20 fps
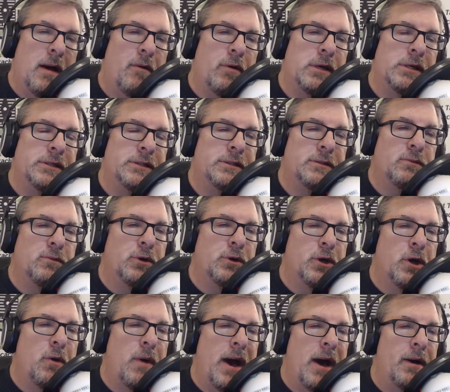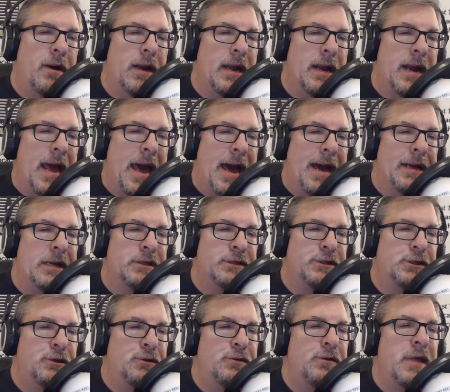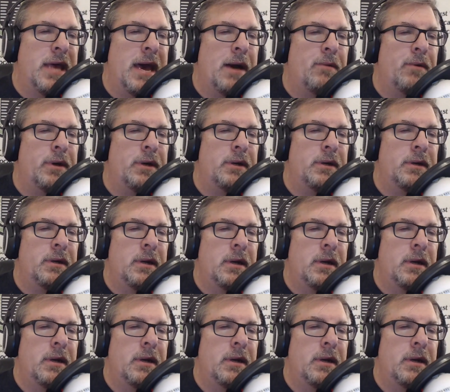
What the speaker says: I always will go out and add us to that one.